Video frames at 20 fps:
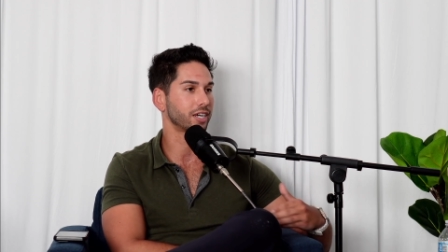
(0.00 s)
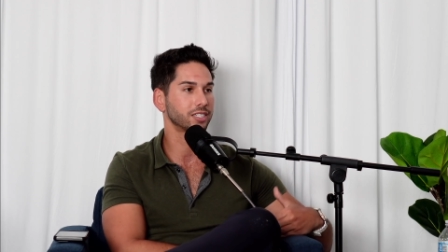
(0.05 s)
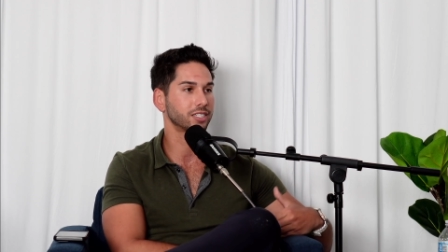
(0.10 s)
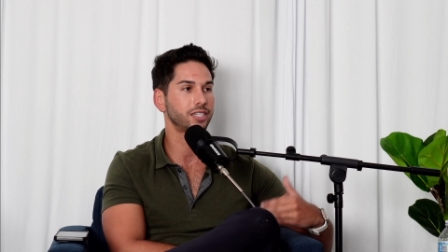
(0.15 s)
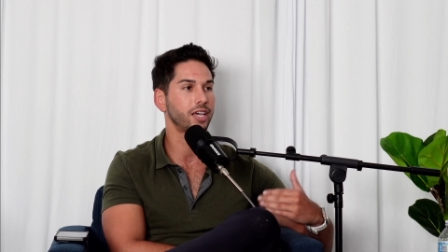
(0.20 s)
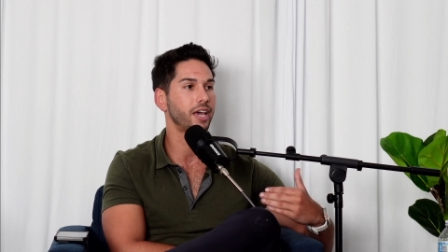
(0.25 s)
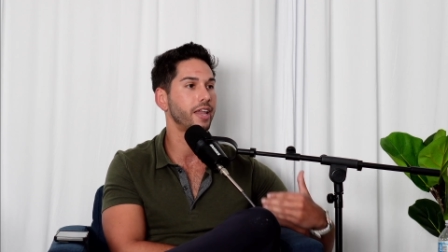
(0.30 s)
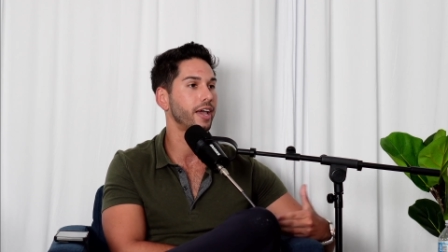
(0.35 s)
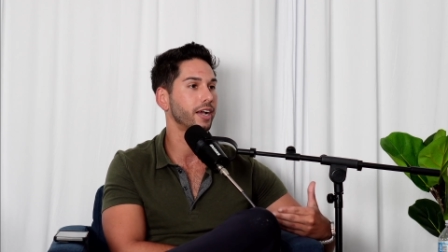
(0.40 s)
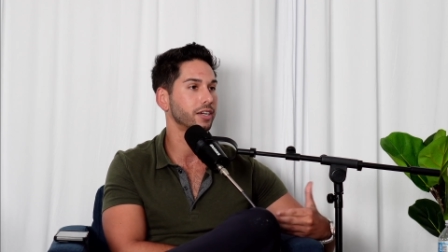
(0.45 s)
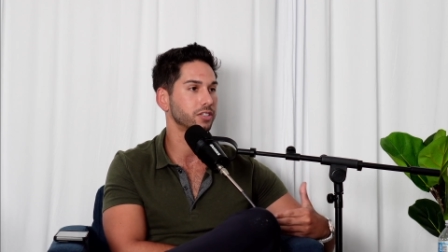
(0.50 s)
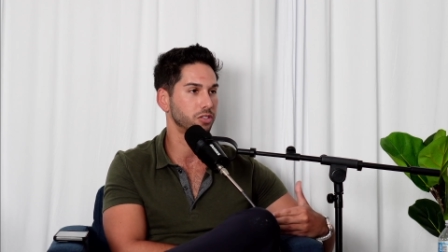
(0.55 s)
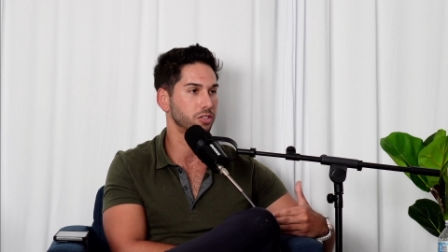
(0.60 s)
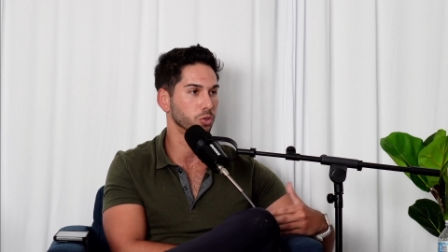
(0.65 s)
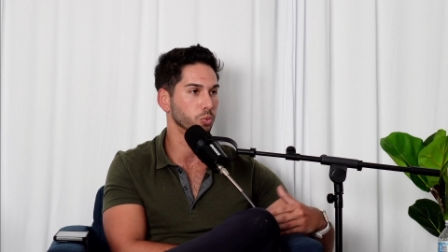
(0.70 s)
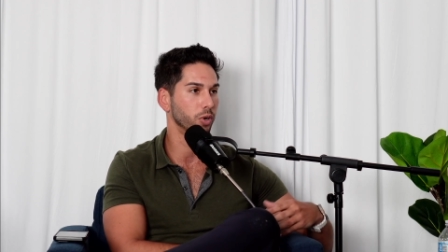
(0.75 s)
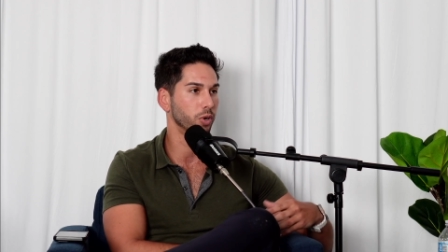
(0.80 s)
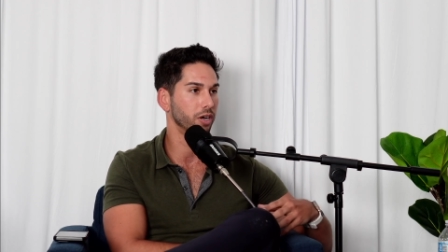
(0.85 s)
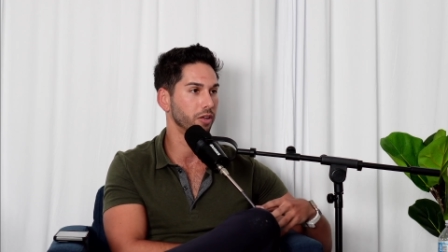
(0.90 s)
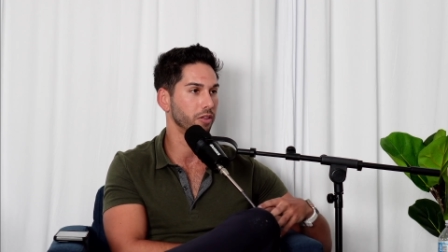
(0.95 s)
10x their
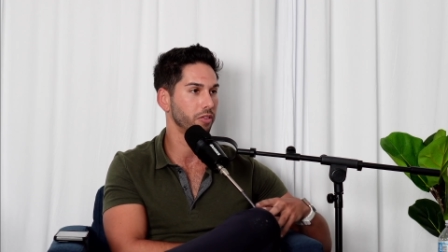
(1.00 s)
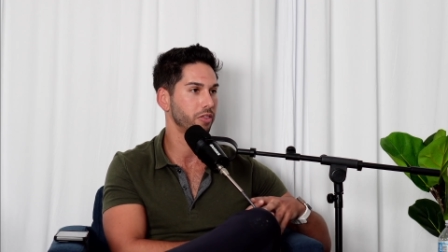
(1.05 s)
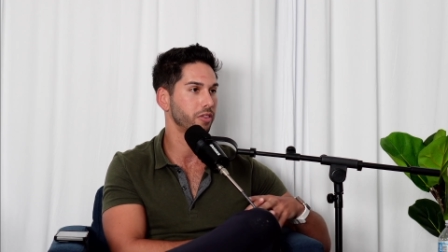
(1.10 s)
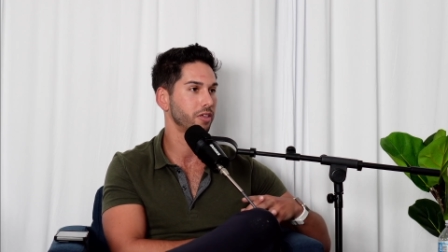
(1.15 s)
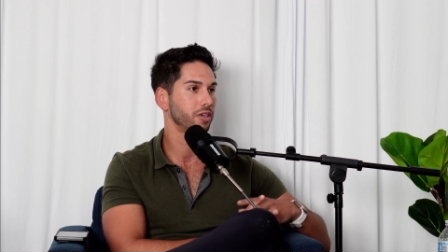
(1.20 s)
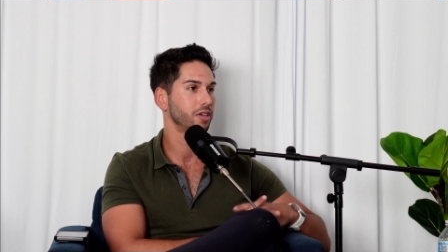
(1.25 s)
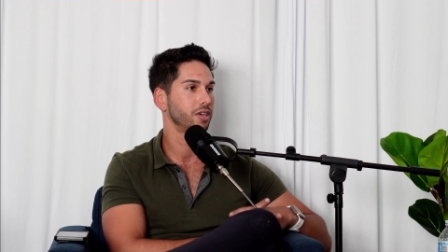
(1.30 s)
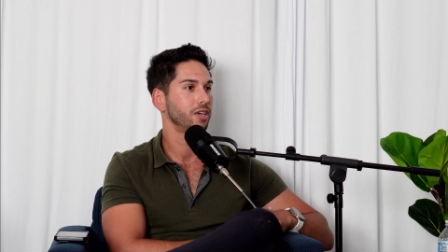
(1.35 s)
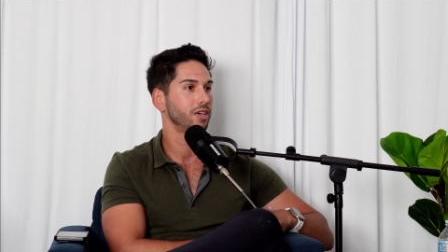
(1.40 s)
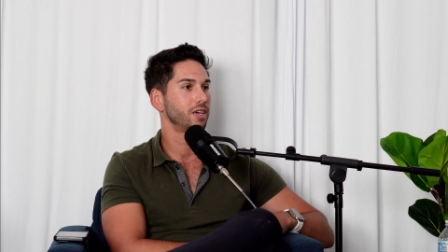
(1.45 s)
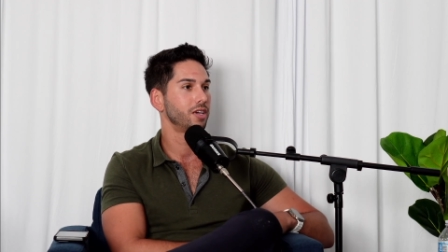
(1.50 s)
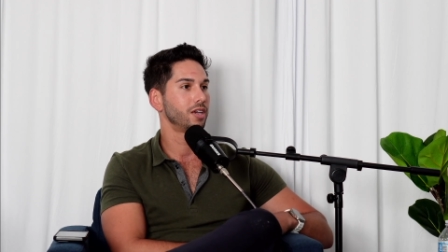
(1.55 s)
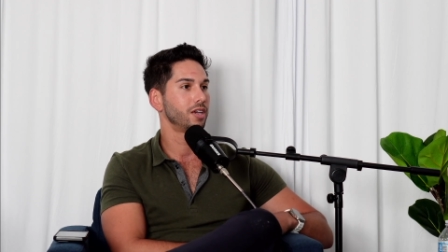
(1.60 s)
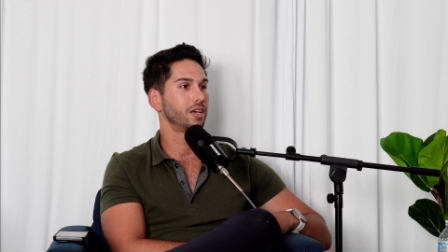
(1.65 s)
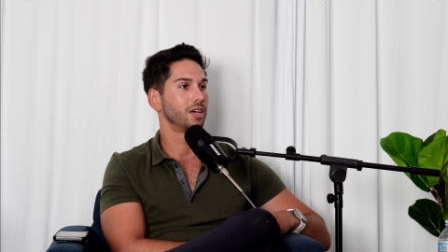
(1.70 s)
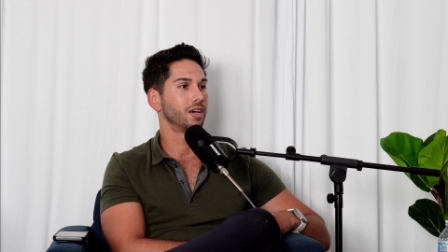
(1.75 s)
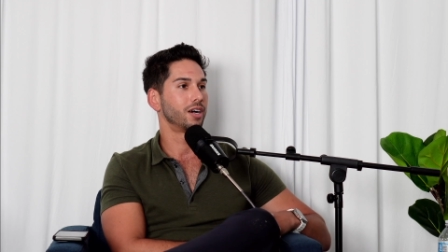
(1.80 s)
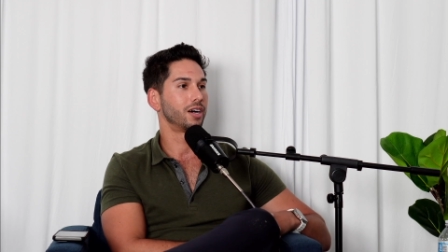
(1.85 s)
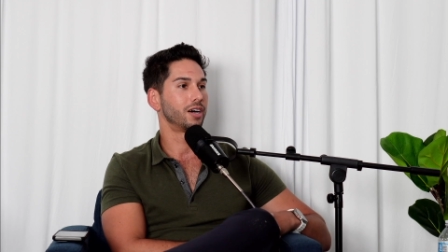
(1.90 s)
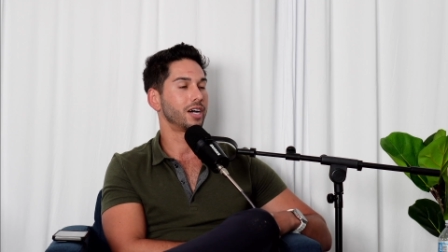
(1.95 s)
wealth,
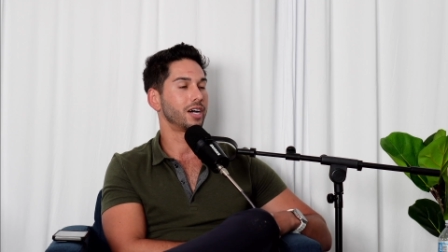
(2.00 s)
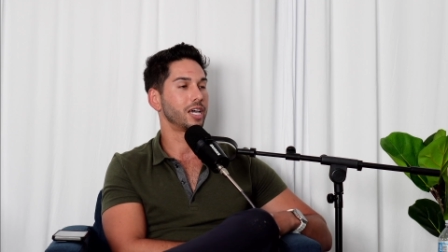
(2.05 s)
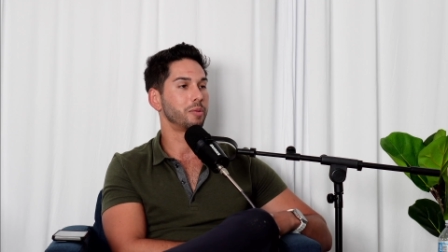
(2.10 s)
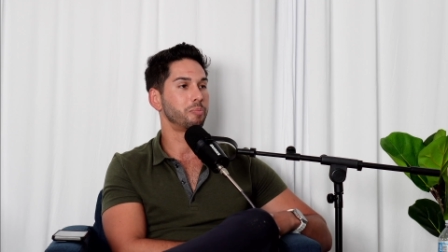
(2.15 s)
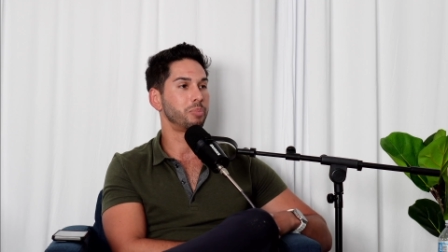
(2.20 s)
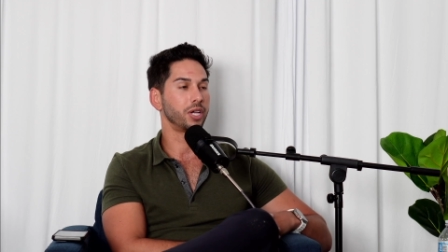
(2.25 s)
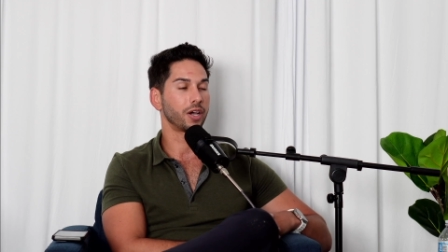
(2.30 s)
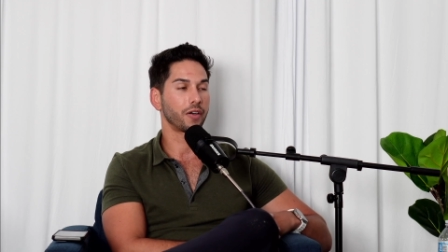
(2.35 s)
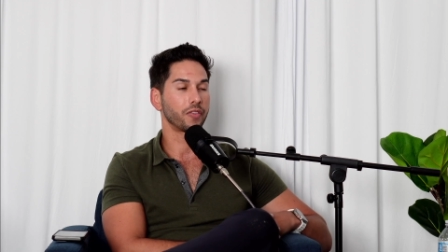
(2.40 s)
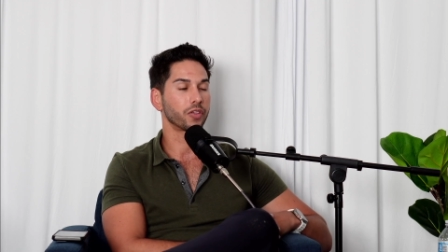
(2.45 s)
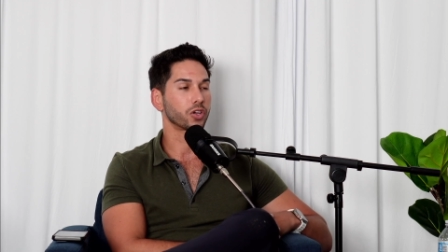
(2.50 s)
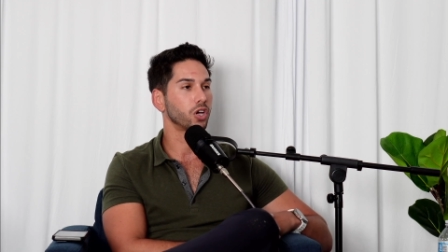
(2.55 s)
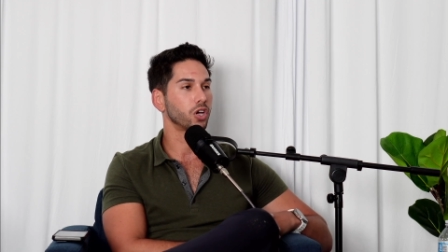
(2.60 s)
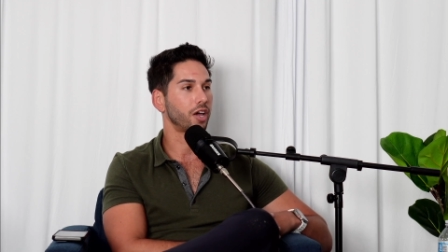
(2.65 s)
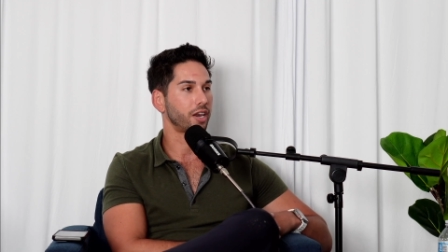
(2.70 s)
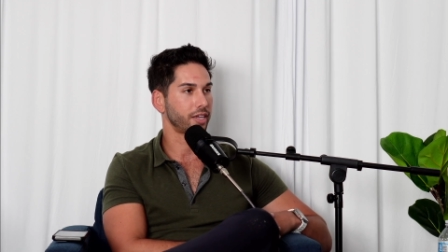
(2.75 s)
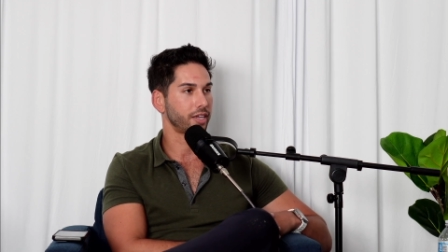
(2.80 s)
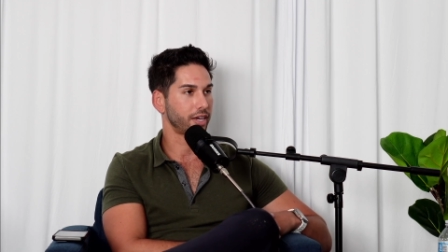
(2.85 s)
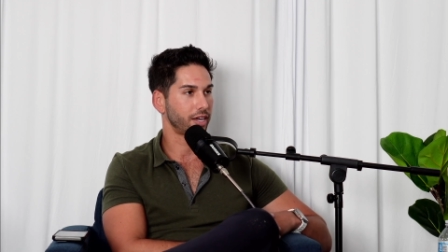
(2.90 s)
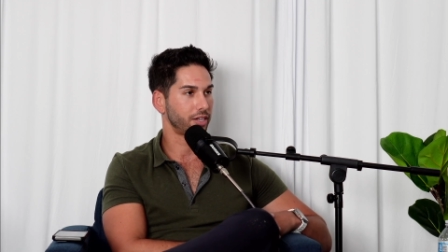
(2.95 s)
and be on the
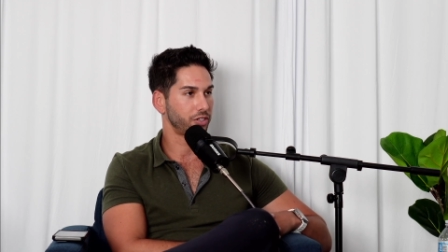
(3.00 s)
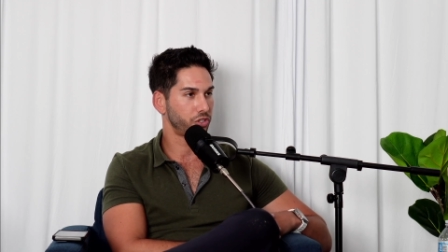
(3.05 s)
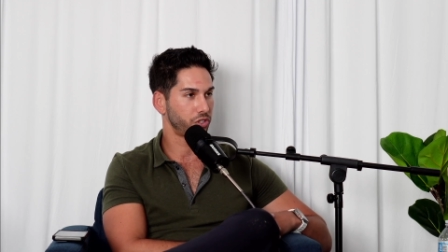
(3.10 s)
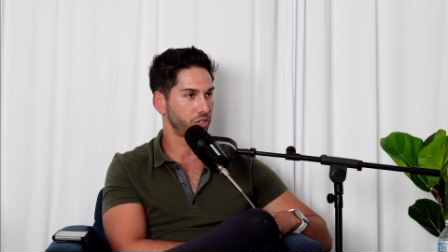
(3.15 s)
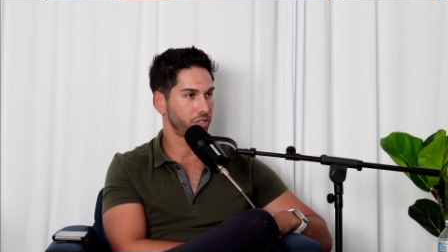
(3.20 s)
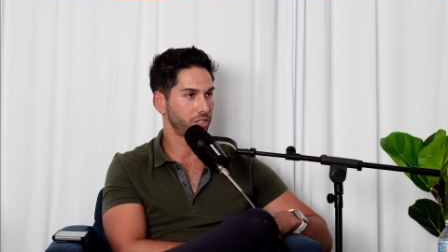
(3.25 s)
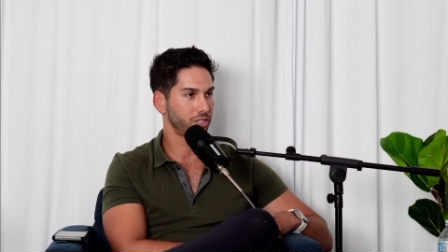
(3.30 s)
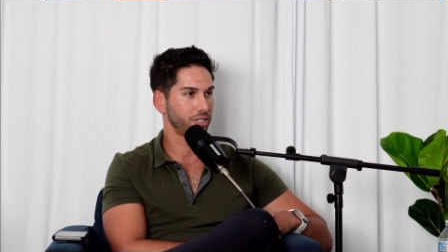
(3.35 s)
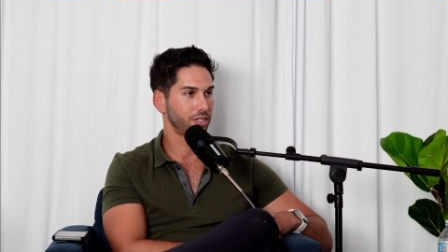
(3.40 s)
cutting edge,